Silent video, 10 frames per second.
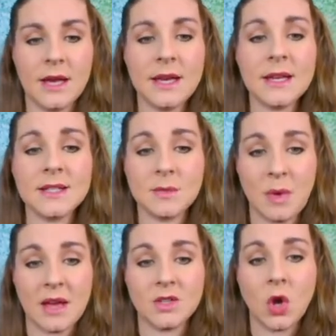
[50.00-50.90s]
He has
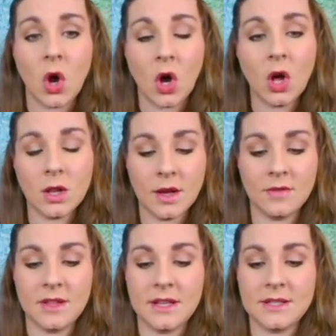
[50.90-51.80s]
spent all
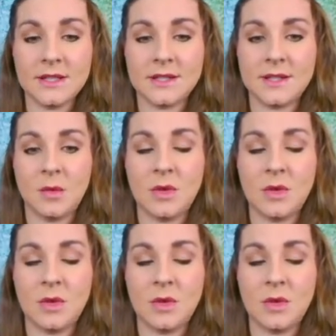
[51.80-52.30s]
of these sim